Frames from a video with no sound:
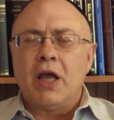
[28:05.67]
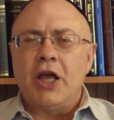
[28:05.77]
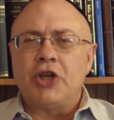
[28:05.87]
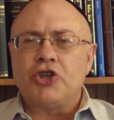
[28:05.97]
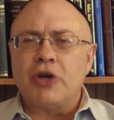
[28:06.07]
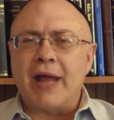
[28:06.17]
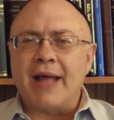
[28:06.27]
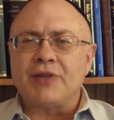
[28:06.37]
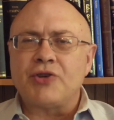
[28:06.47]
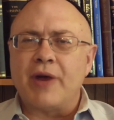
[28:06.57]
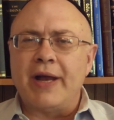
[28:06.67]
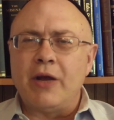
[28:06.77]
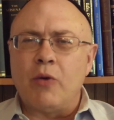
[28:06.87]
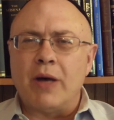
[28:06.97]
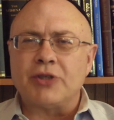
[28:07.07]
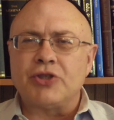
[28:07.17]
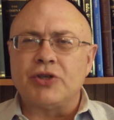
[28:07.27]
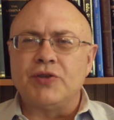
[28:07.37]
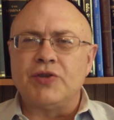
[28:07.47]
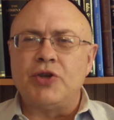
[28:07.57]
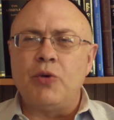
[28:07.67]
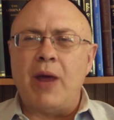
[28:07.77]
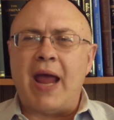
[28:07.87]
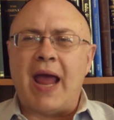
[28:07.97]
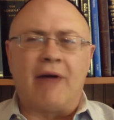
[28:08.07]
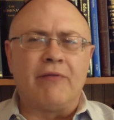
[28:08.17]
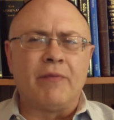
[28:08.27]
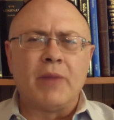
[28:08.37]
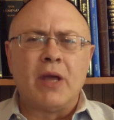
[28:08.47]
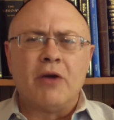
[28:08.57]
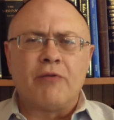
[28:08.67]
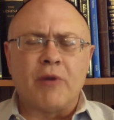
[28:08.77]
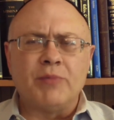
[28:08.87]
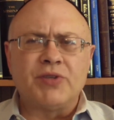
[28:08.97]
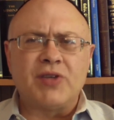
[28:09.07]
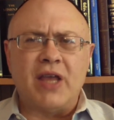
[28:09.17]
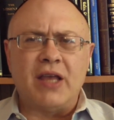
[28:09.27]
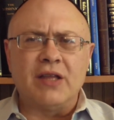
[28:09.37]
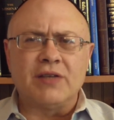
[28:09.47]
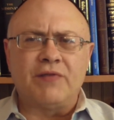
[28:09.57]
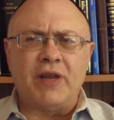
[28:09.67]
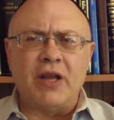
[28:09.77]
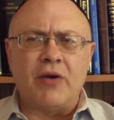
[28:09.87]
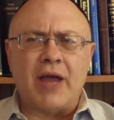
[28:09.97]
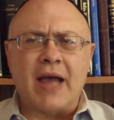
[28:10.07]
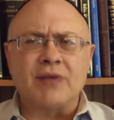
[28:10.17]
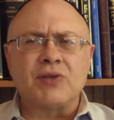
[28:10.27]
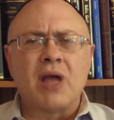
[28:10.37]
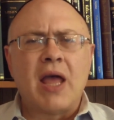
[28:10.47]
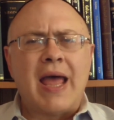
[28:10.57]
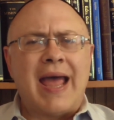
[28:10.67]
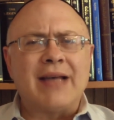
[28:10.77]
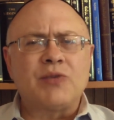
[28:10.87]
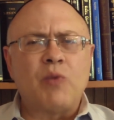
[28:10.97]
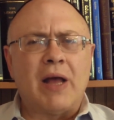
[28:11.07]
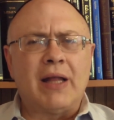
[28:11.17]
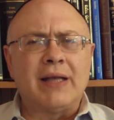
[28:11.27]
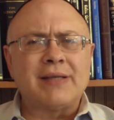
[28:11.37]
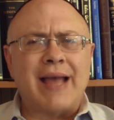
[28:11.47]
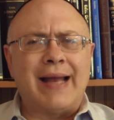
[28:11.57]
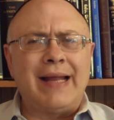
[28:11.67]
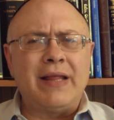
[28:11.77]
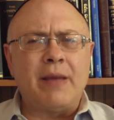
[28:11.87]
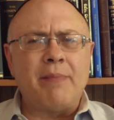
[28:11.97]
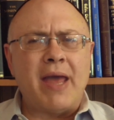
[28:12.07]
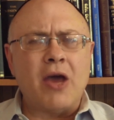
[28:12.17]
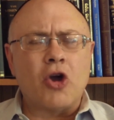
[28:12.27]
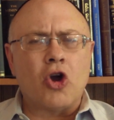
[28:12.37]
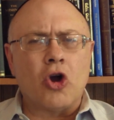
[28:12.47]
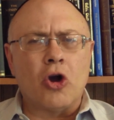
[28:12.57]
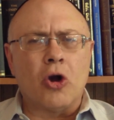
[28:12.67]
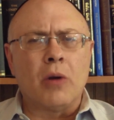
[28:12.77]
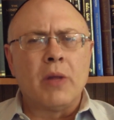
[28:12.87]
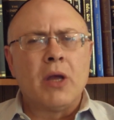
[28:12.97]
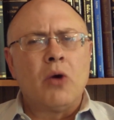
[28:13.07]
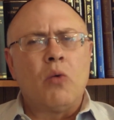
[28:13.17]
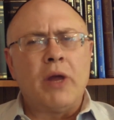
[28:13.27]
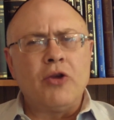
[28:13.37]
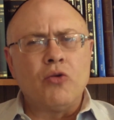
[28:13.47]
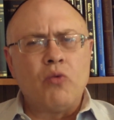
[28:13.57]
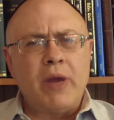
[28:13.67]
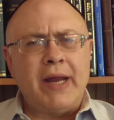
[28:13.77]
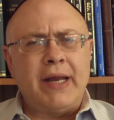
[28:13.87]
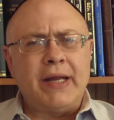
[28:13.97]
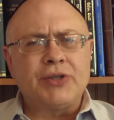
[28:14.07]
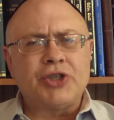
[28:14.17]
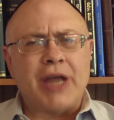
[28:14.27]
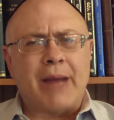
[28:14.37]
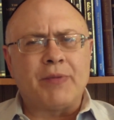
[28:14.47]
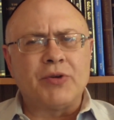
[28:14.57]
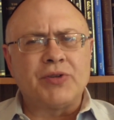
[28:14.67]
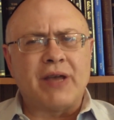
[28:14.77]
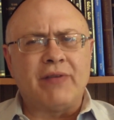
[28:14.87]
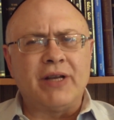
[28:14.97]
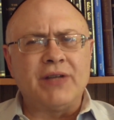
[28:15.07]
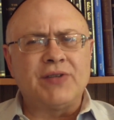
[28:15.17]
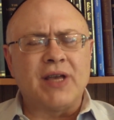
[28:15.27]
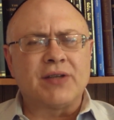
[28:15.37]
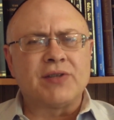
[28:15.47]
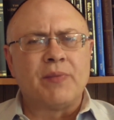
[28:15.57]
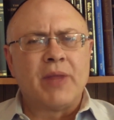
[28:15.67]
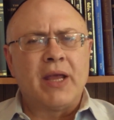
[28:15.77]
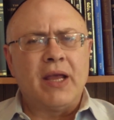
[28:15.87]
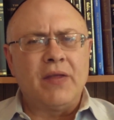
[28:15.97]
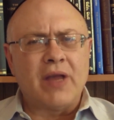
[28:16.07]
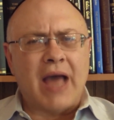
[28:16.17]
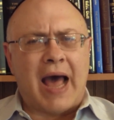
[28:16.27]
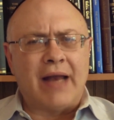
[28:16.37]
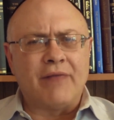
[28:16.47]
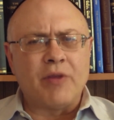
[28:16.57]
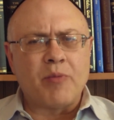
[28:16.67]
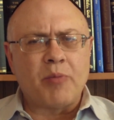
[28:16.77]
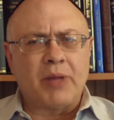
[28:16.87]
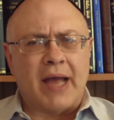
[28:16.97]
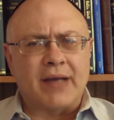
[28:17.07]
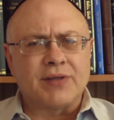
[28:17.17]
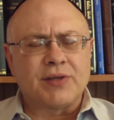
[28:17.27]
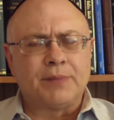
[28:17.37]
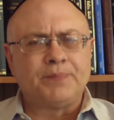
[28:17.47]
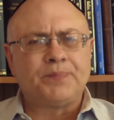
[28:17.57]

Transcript: It should answer any questions you have from seeing this videocast, as well as any that may occur when you read his Chapter 76 in the Guide of the Perplexed.